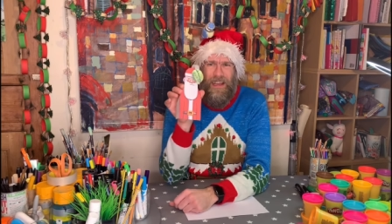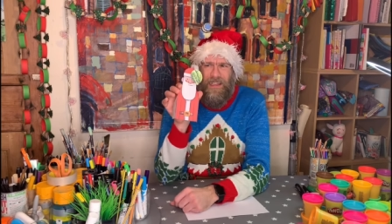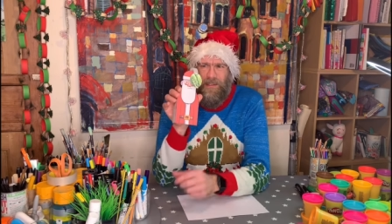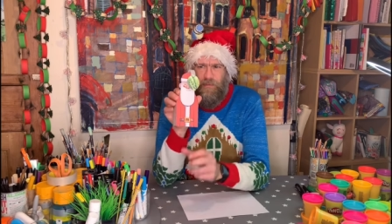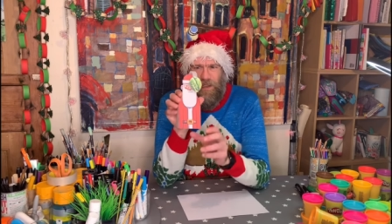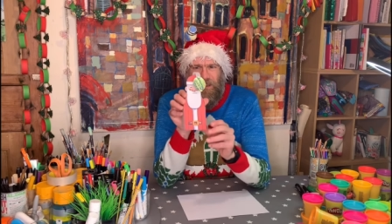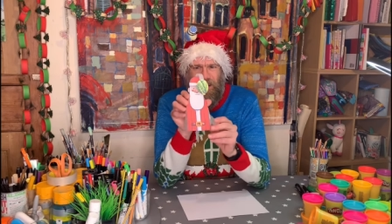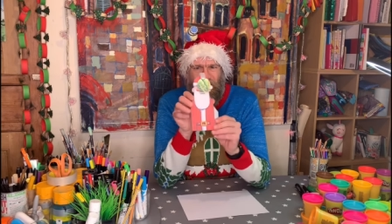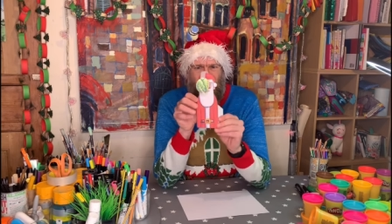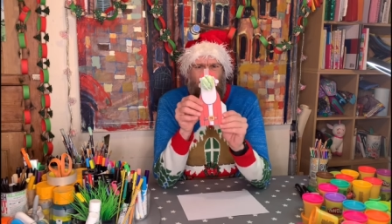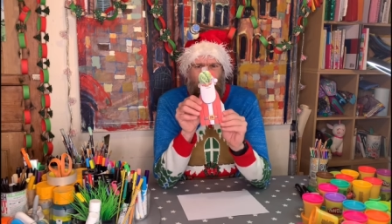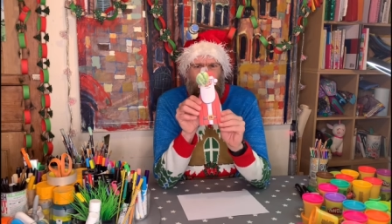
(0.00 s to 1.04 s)
It's basically
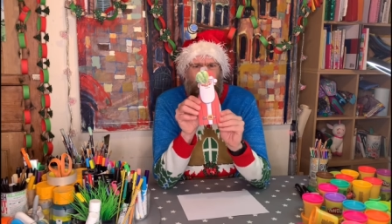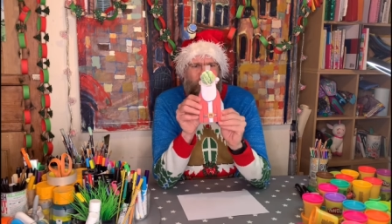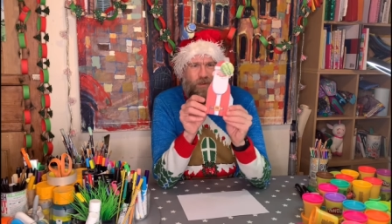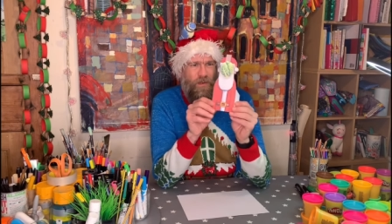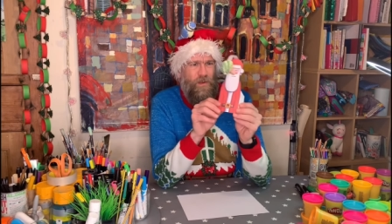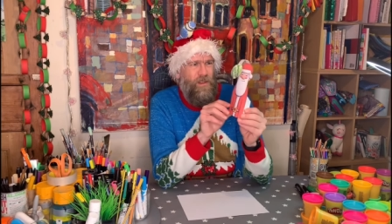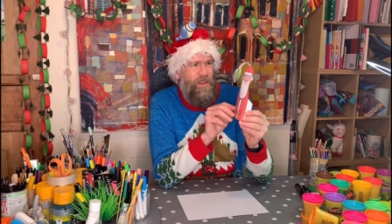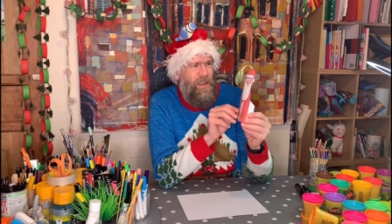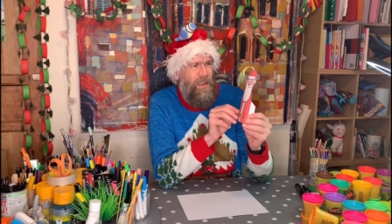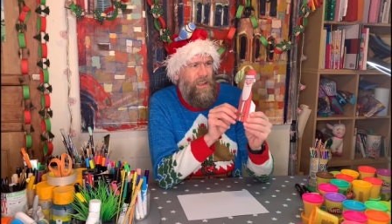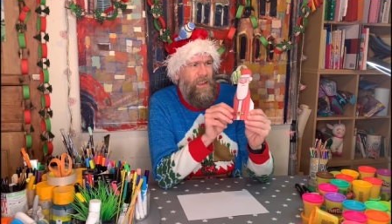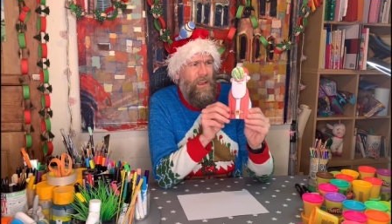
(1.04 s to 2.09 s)
Father Christmas with a